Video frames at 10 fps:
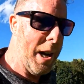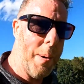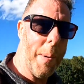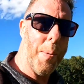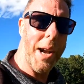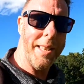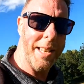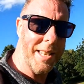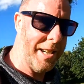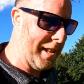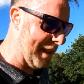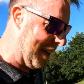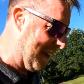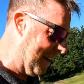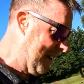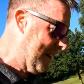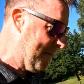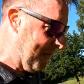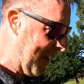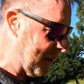on my practice, because
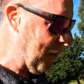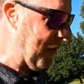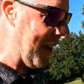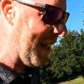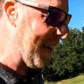I don't feel